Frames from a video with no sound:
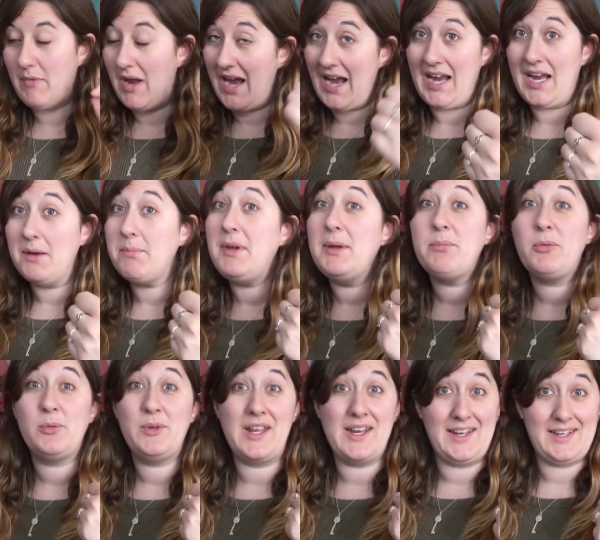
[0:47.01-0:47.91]
A,
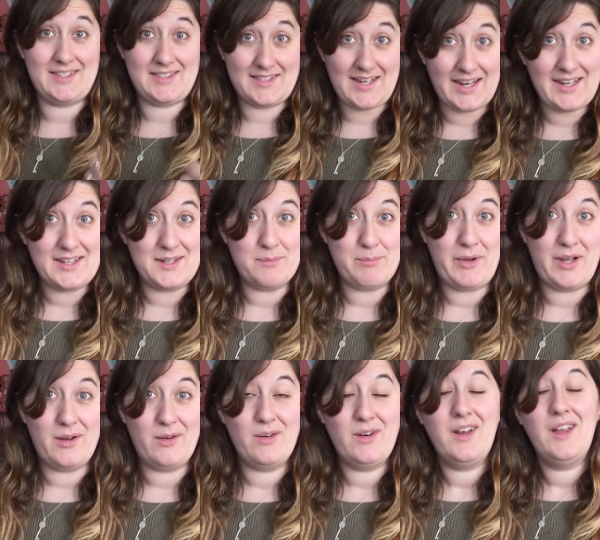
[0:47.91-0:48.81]
people would get excited
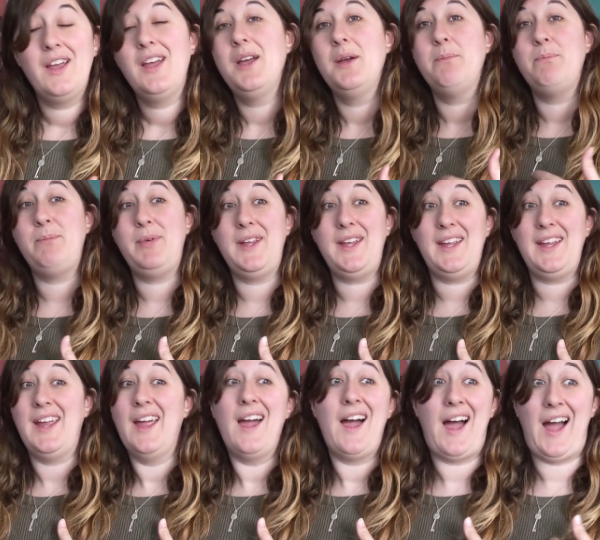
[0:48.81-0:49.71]
about,
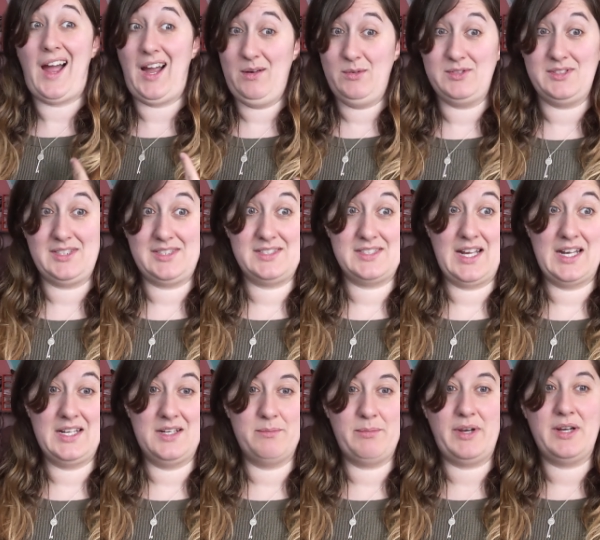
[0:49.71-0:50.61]
B, I was
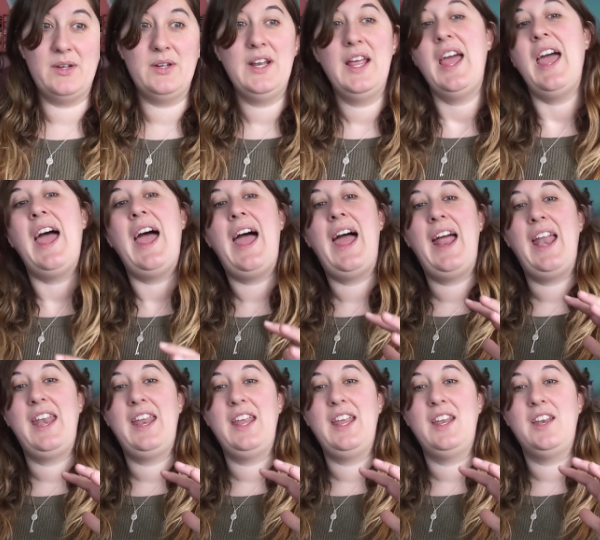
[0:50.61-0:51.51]
excited about,
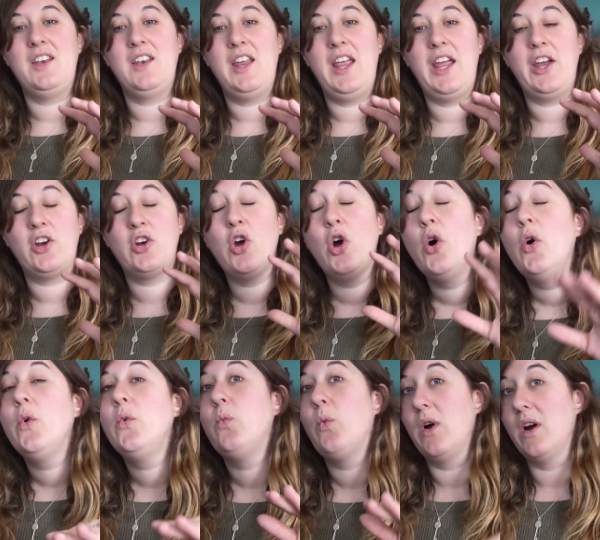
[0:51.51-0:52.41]
and it
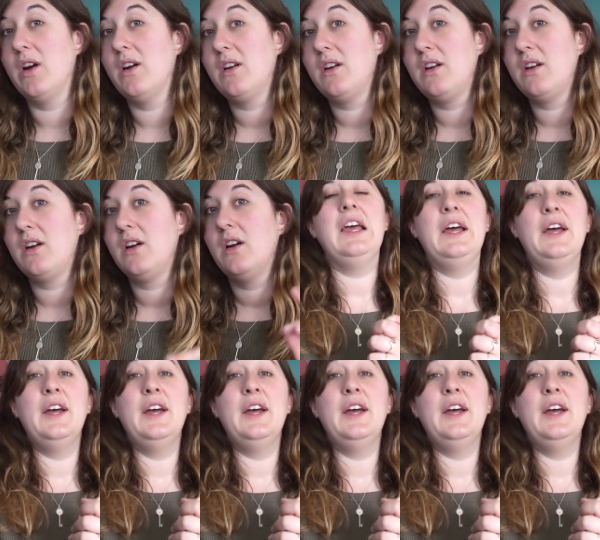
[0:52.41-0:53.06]
could work.